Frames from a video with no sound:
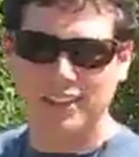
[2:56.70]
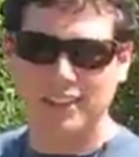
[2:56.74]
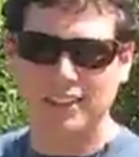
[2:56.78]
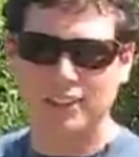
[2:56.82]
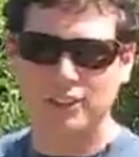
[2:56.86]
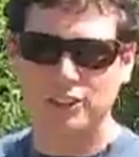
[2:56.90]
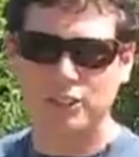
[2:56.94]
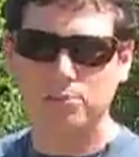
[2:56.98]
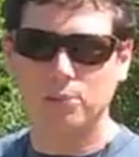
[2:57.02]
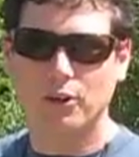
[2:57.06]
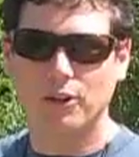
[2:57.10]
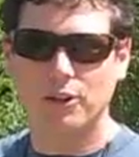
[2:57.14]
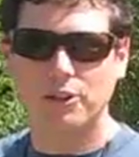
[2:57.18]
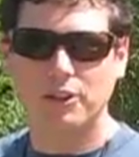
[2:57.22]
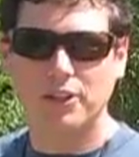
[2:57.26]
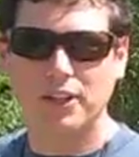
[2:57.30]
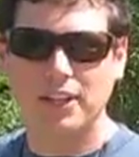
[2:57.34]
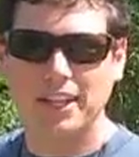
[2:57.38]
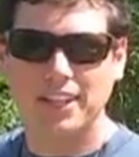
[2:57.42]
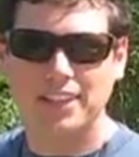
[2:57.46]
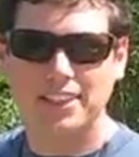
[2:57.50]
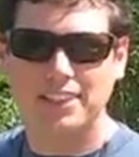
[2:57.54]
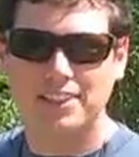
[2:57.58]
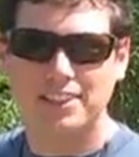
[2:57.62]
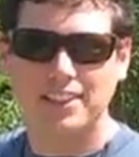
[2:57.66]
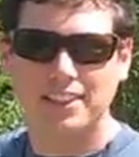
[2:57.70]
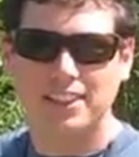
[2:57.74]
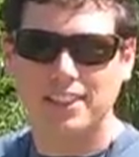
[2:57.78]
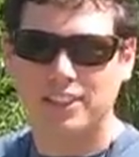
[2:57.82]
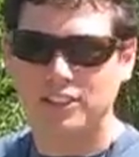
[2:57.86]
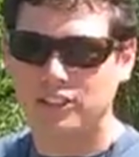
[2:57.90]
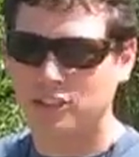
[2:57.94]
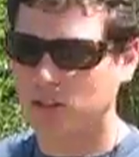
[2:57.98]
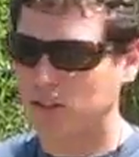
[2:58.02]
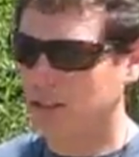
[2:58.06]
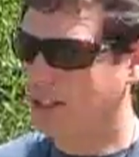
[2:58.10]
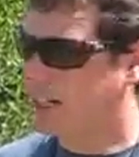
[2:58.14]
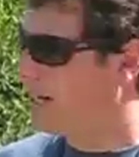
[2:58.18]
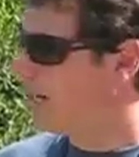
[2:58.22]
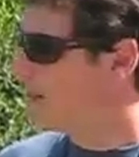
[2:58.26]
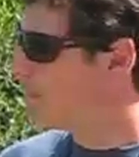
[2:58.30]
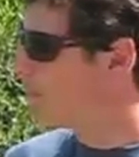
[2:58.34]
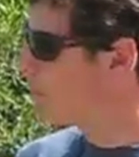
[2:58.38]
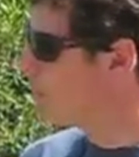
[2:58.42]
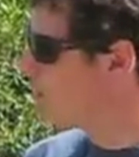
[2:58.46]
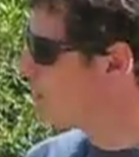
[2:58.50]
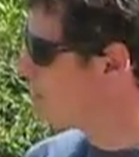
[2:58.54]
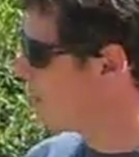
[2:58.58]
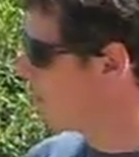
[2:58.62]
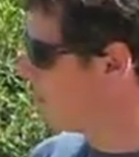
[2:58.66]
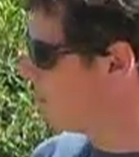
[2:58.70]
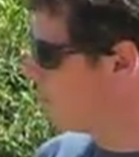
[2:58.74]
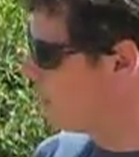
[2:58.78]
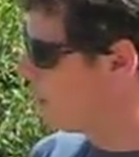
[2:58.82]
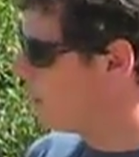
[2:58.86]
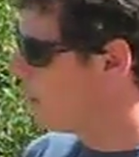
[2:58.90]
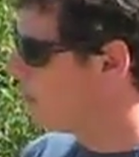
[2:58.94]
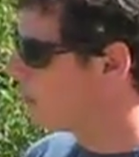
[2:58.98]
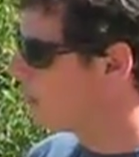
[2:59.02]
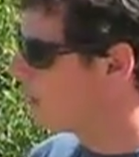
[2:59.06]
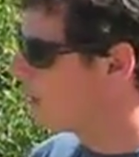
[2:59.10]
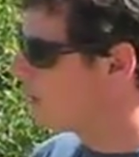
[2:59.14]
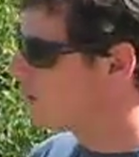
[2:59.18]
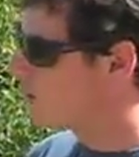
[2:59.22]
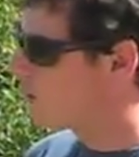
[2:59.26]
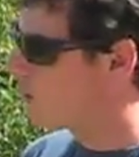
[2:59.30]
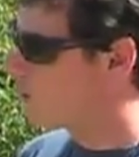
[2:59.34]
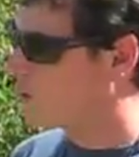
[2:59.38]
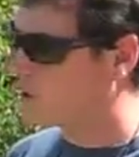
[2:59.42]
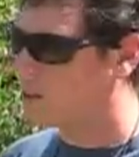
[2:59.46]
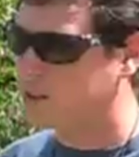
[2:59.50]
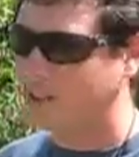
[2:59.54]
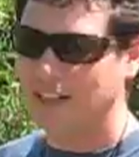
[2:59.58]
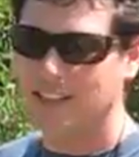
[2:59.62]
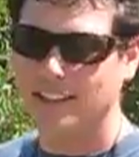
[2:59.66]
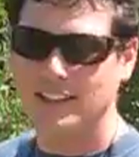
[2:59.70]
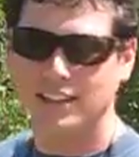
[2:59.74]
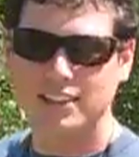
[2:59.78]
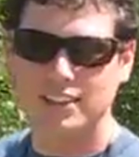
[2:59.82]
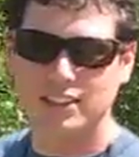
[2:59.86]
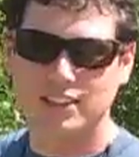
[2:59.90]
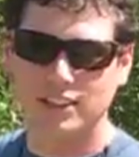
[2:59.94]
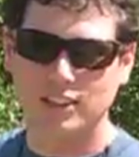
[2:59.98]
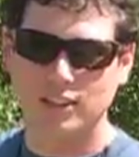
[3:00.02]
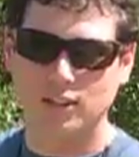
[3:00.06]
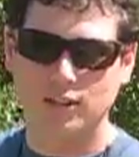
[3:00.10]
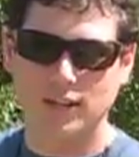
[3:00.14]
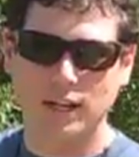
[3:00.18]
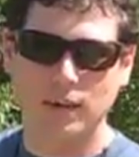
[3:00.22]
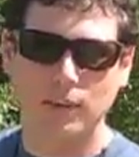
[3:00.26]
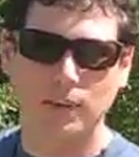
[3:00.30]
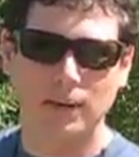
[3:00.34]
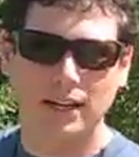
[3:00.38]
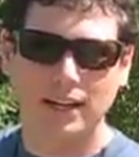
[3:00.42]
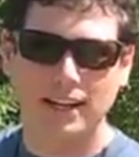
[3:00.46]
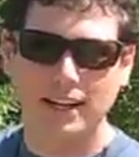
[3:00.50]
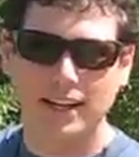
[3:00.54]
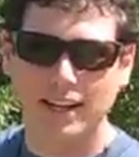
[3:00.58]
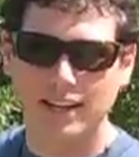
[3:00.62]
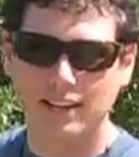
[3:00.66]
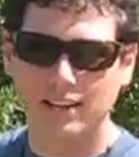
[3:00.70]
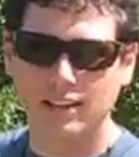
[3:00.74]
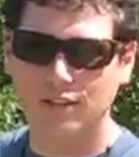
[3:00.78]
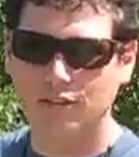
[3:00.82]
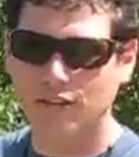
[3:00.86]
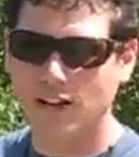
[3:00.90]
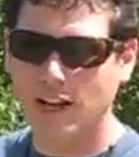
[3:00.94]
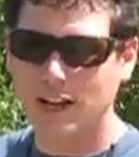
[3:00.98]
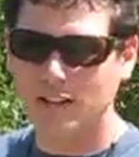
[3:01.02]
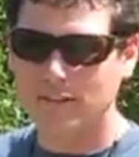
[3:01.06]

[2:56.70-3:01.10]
small creeks, streams, and some, reservoirs like this. It's a great way to get into fly